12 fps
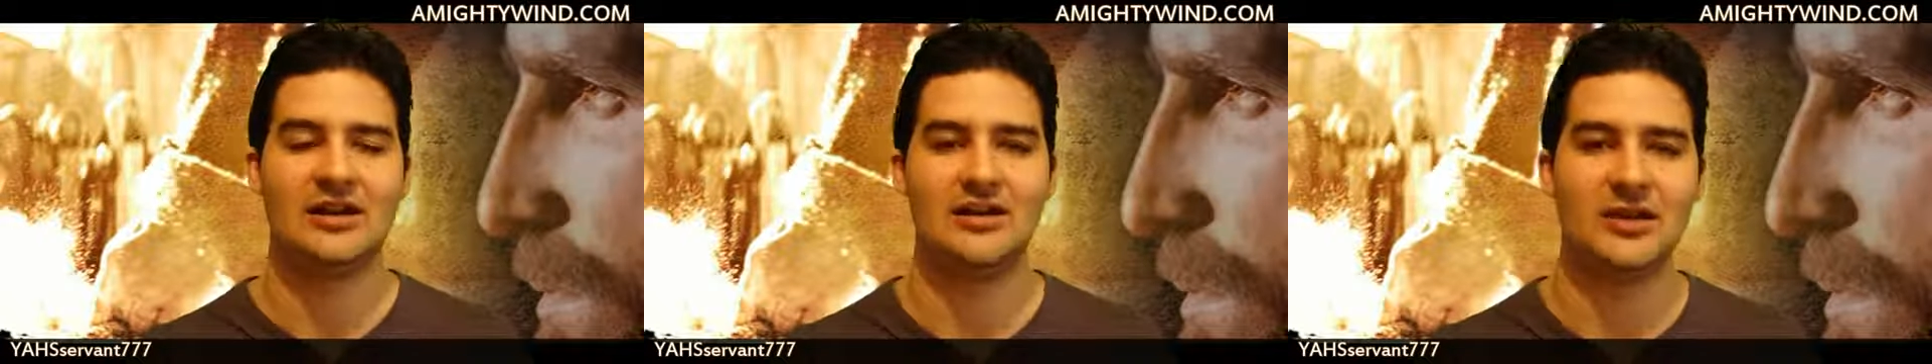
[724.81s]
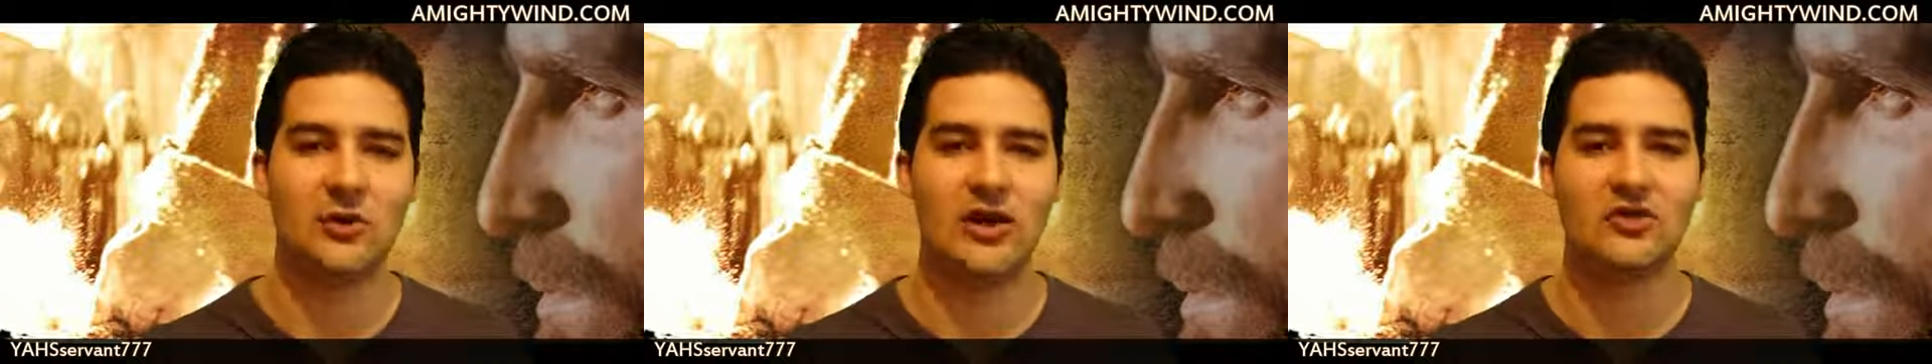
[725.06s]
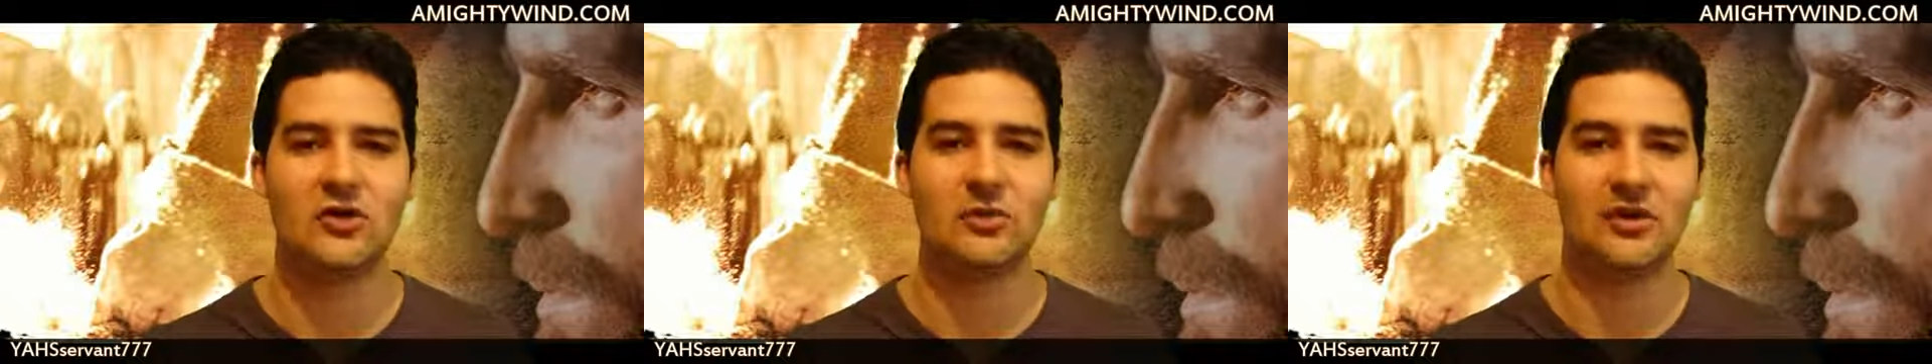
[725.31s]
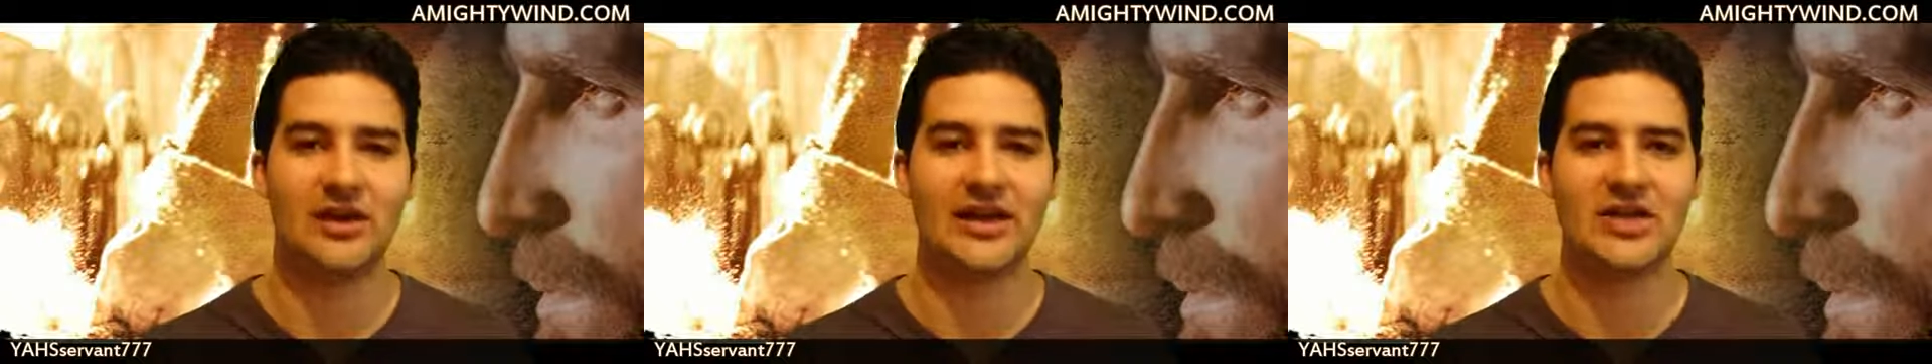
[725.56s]
in the Great
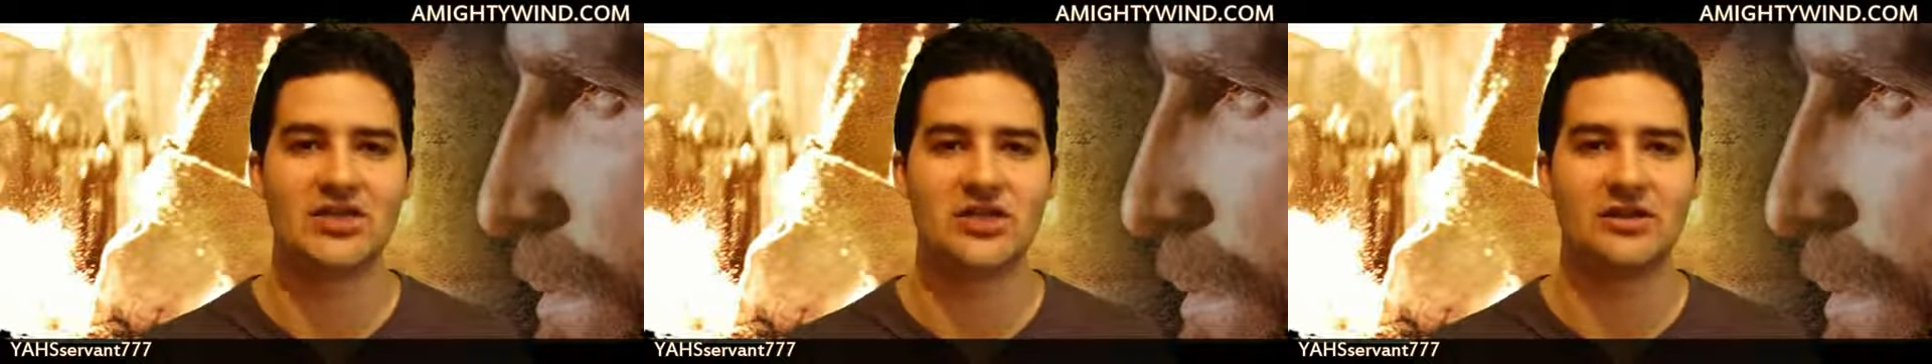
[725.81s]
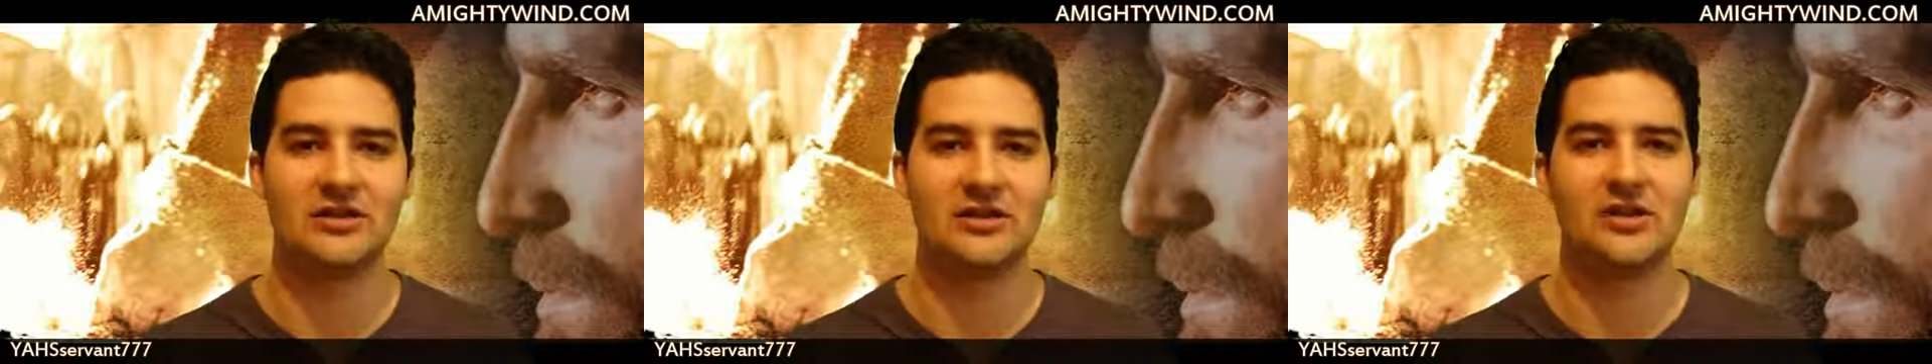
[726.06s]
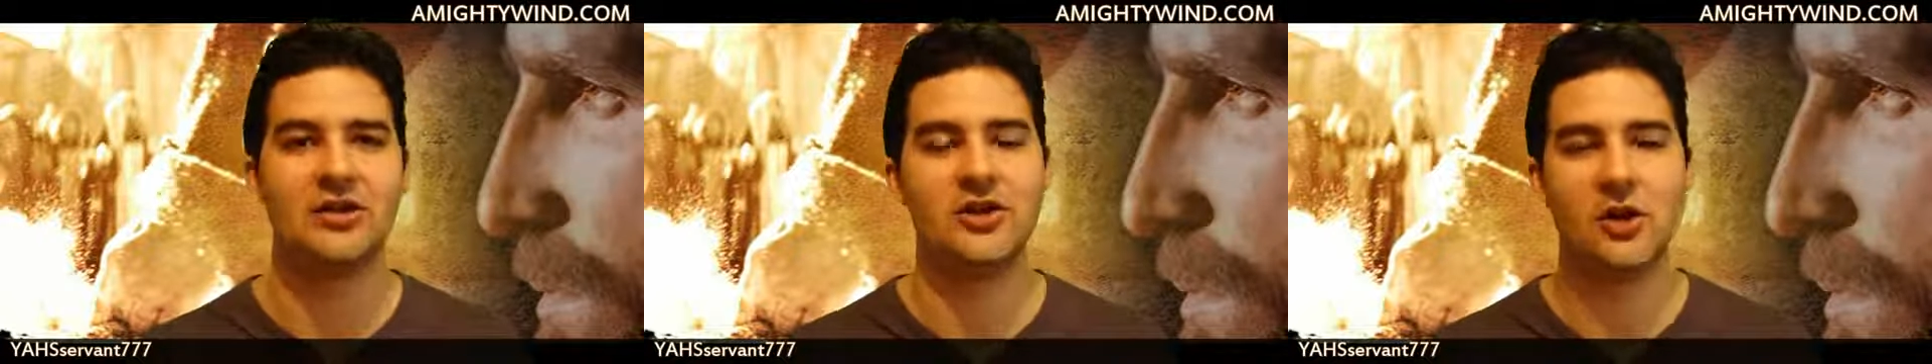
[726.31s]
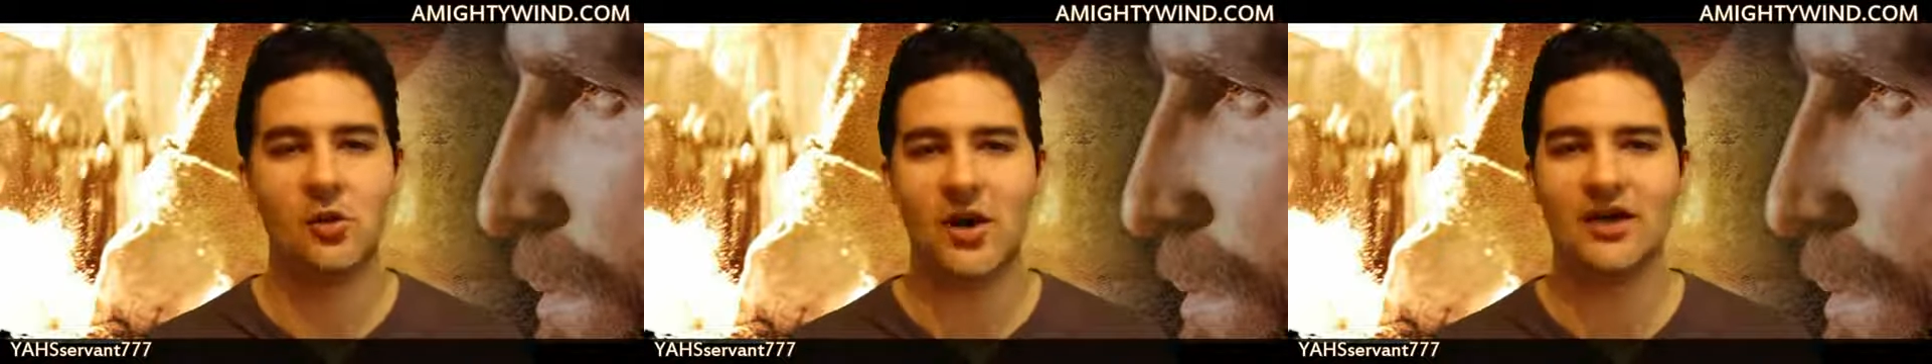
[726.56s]
Tribulation, you
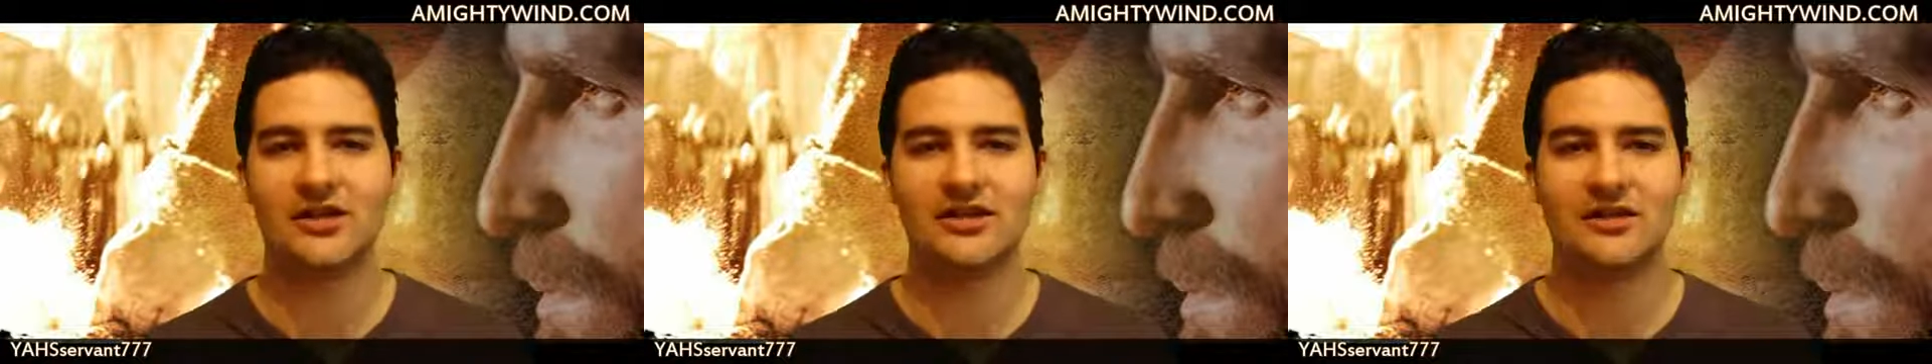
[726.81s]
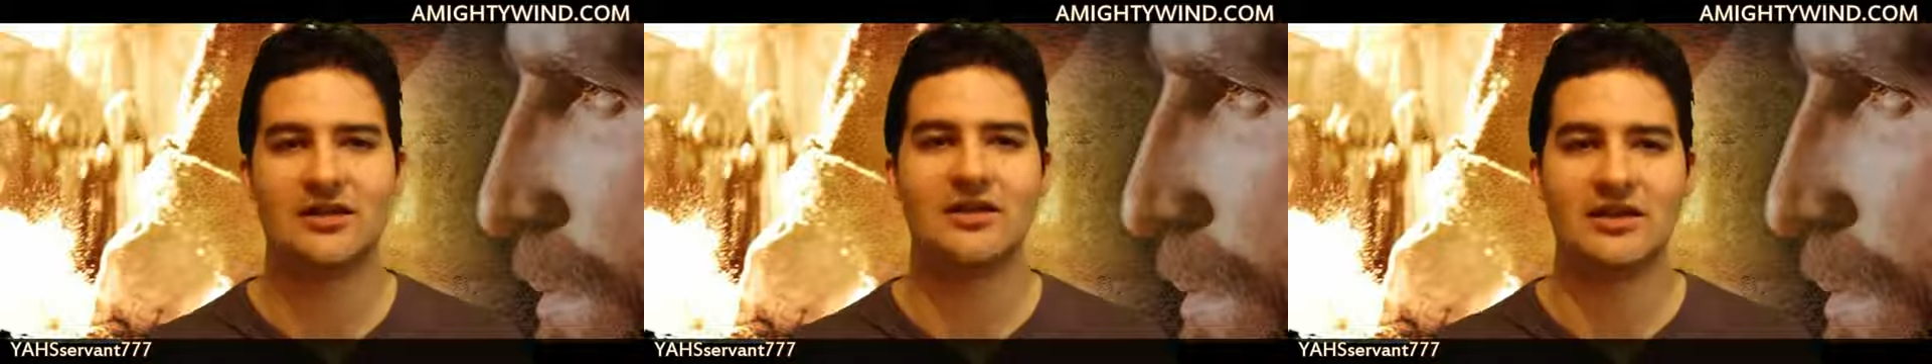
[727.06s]
know what?